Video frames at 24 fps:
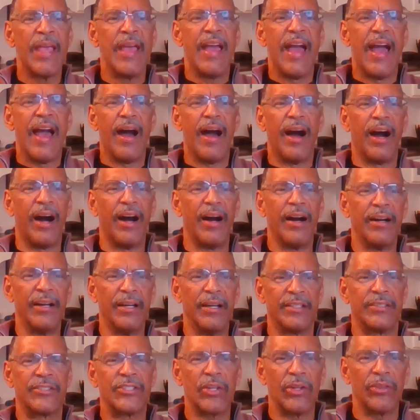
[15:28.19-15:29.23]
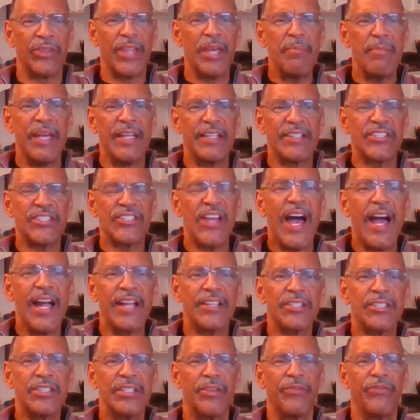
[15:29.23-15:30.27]
And so they made signs to
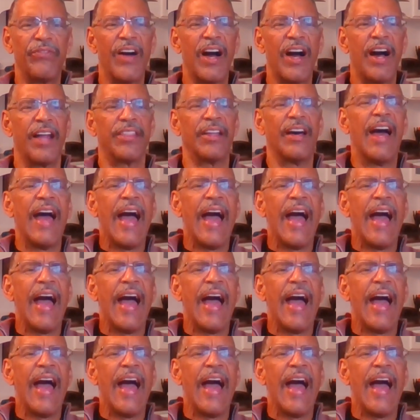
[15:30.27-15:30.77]
the father,